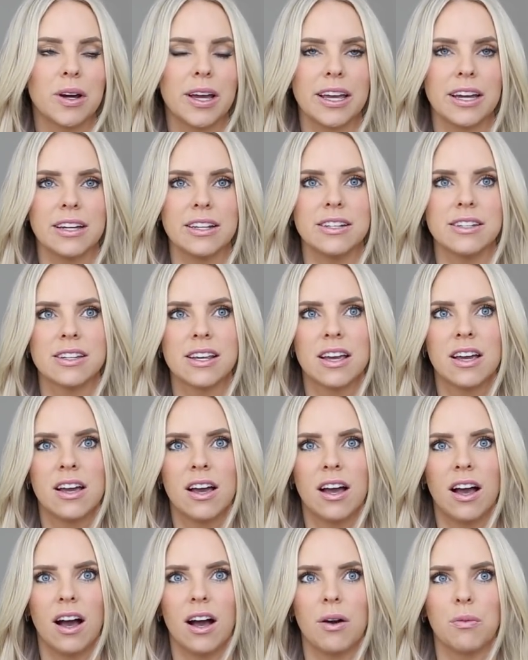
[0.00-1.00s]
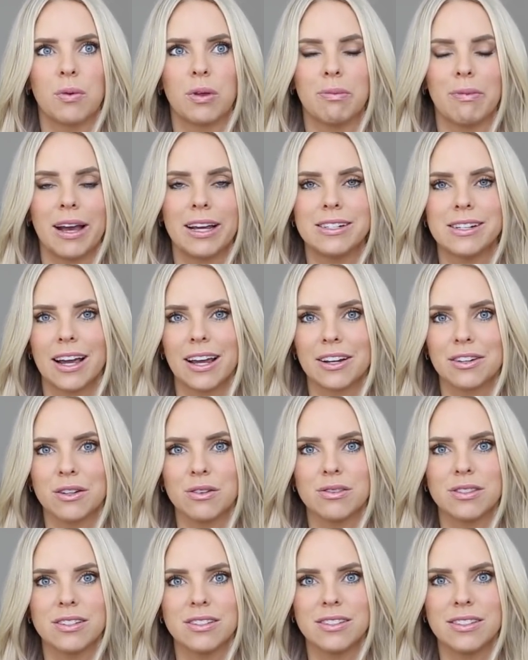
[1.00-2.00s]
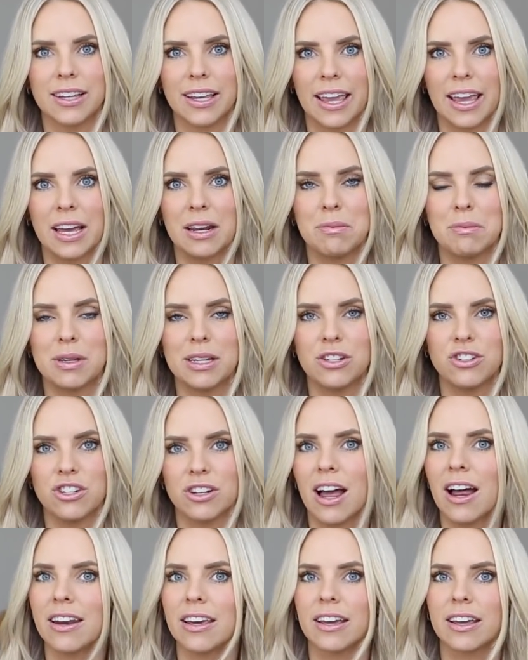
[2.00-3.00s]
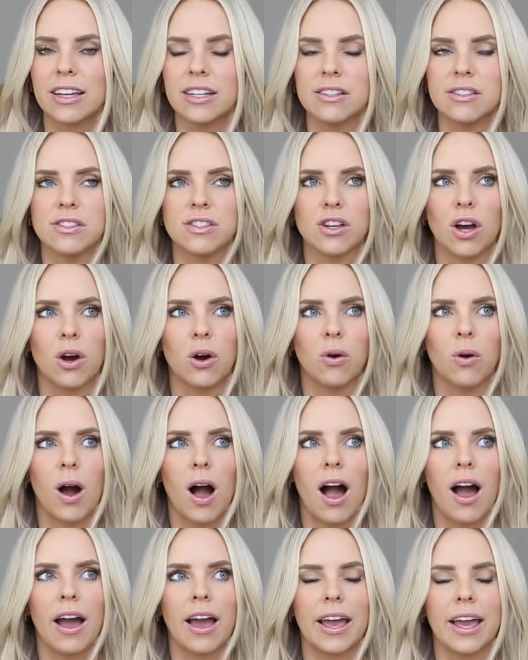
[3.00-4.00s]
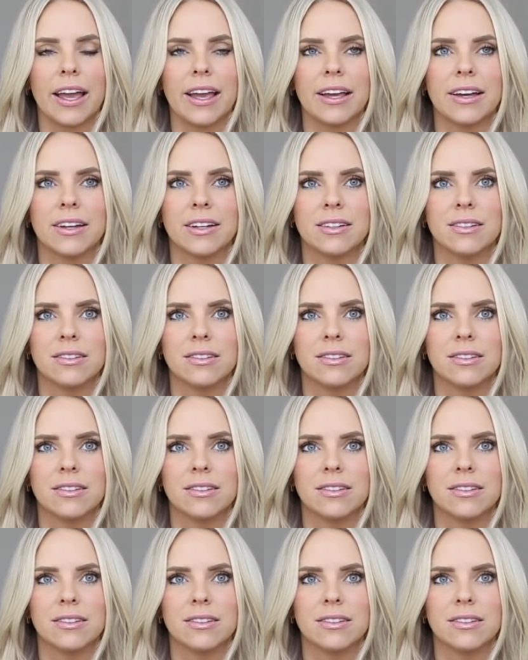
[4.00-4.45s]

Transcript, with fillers: And um, with my diagnosis, it can be genetic, and so I,